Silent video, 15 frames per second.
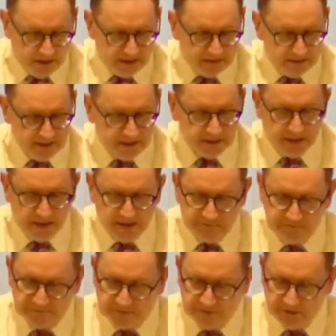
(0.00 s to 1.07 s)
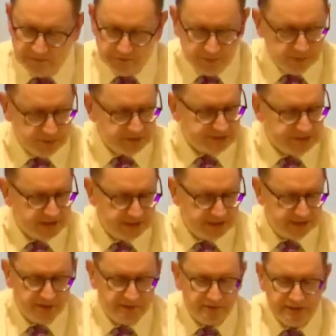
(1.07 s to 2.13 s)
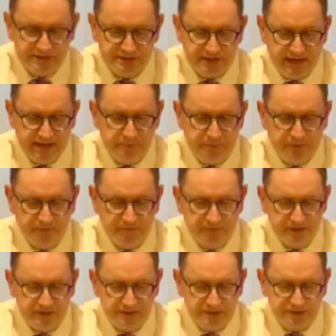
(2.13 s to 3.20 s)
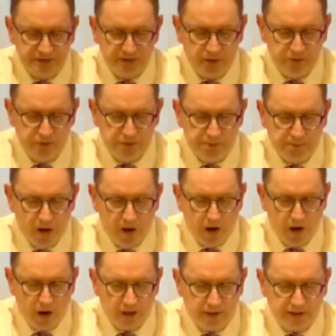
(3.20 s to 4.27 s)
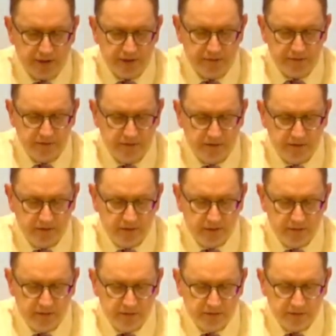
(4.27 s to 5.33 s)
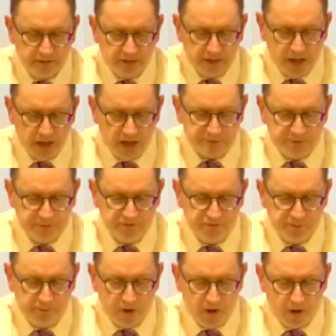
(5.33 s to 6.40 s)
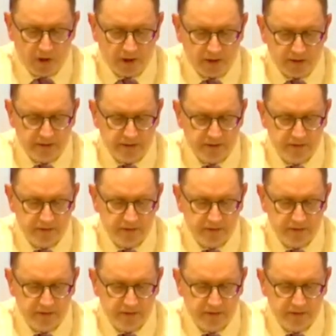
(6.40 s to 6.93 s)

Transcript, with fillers: And then, if, if you want to see another example of this, go to Mark, the Gospel of Mark,